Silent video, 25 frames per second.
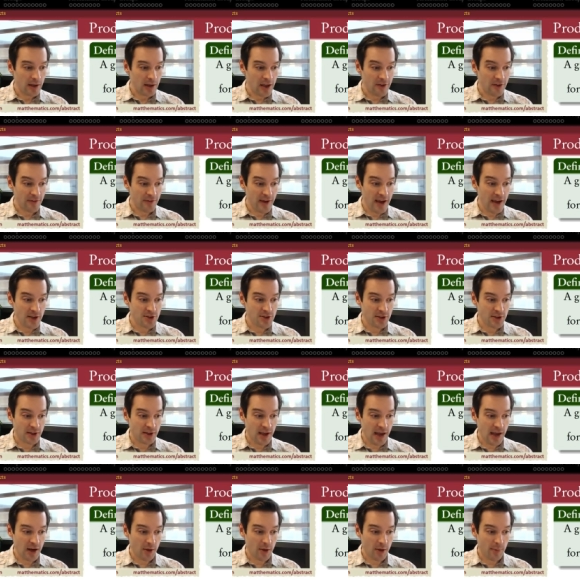if h and
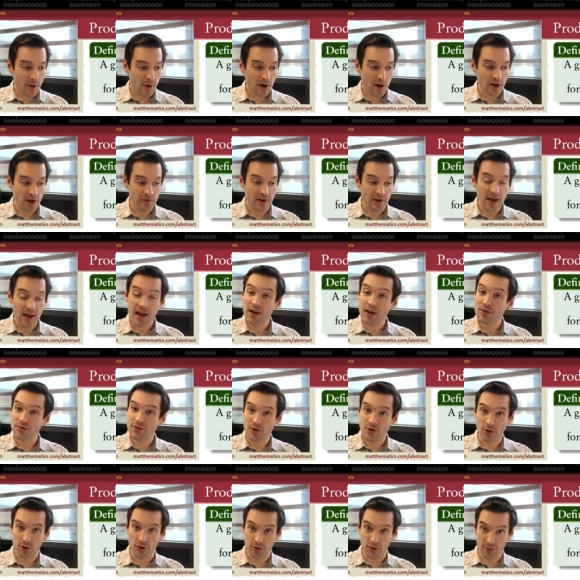k are part of an
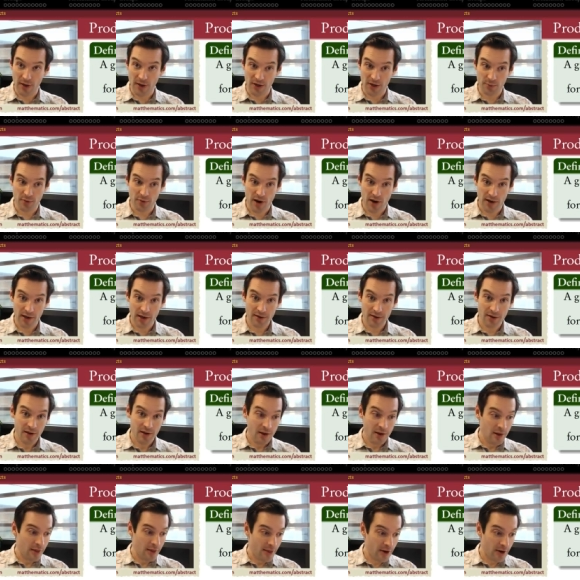external direct product,
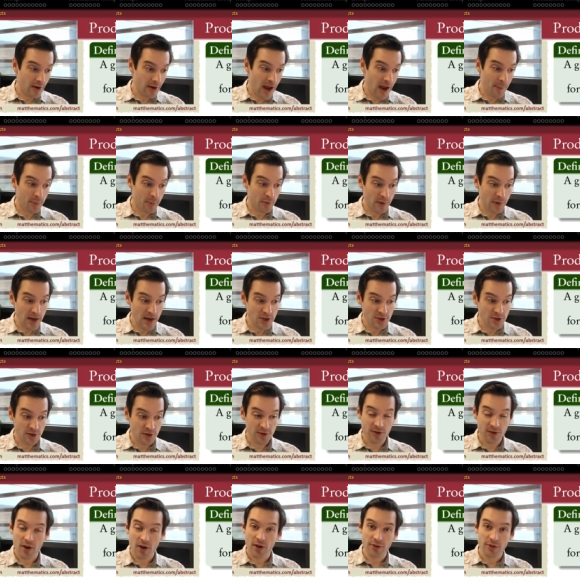their
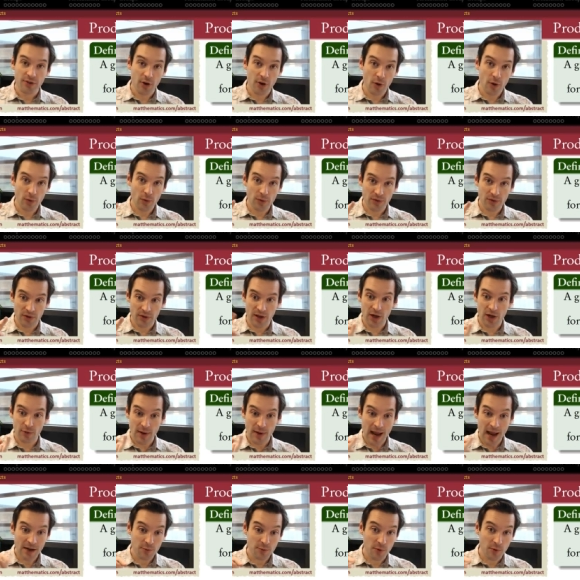operations don't
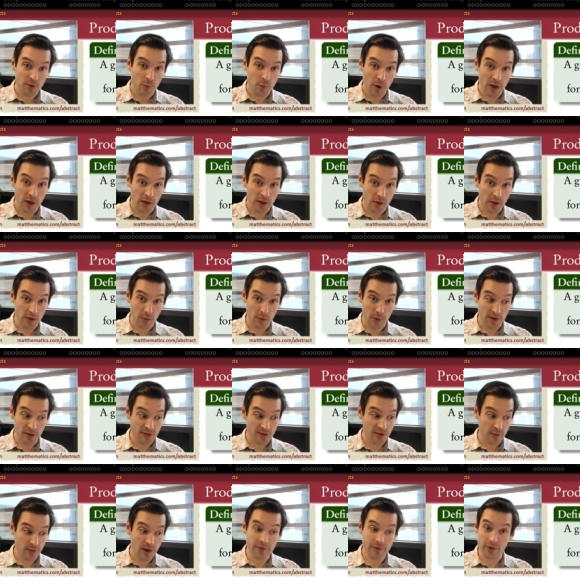interact with one another
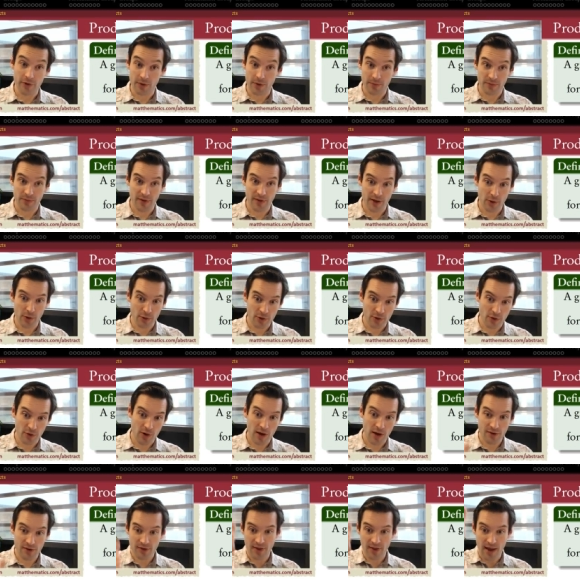whatsoever. They don't
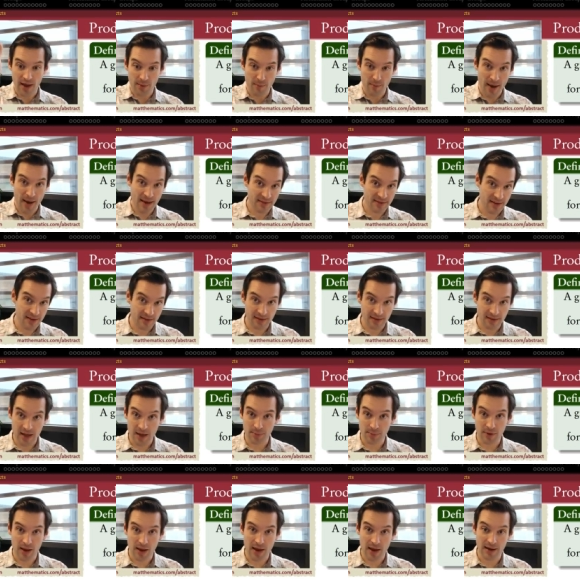cross that masking
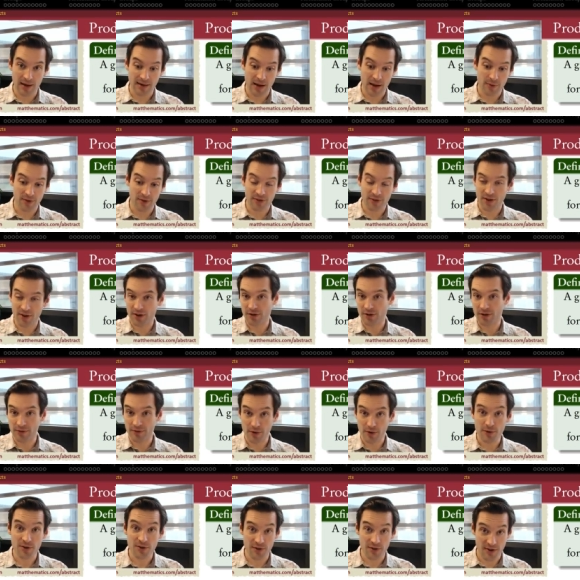tape line down the center of
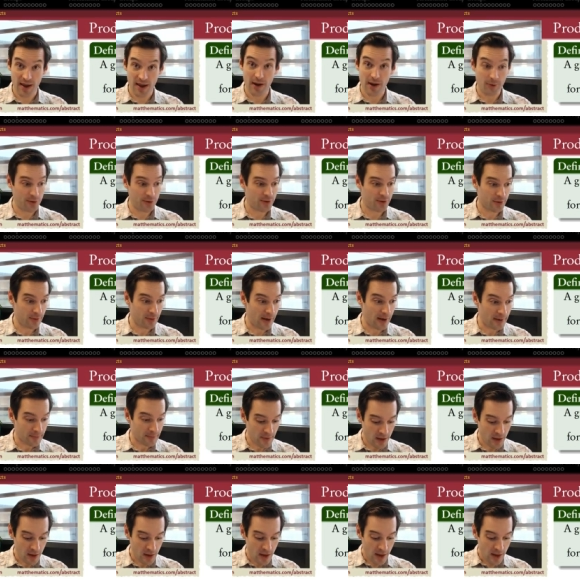Lucy's house, right?
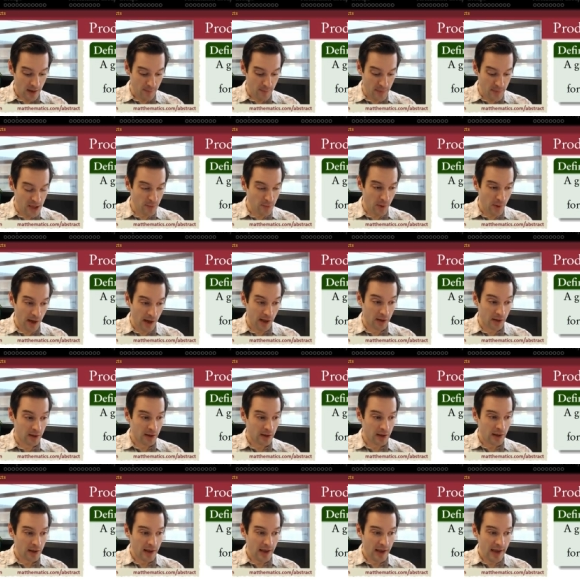Meanwhile,
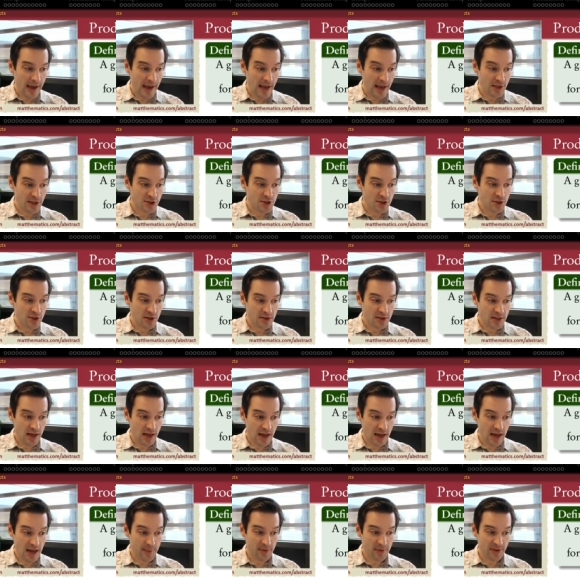h
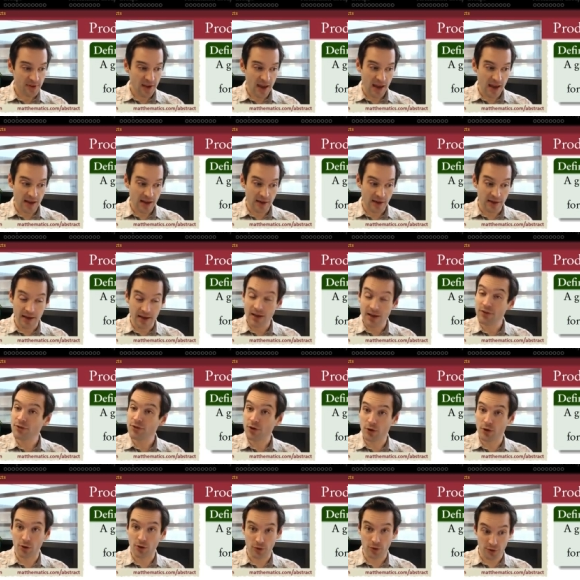times k in an
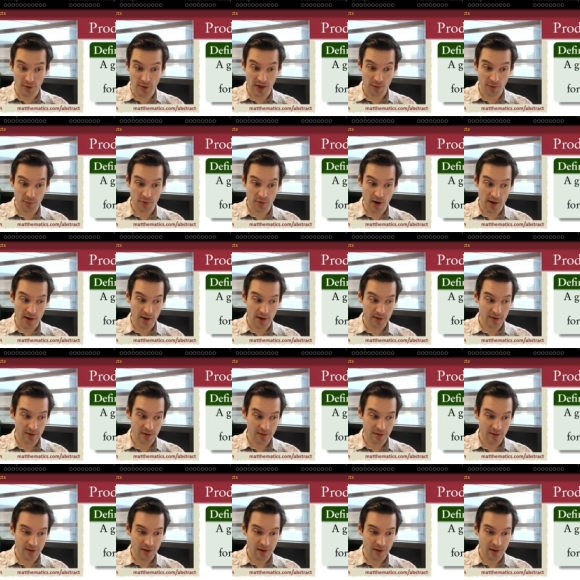internal direct product,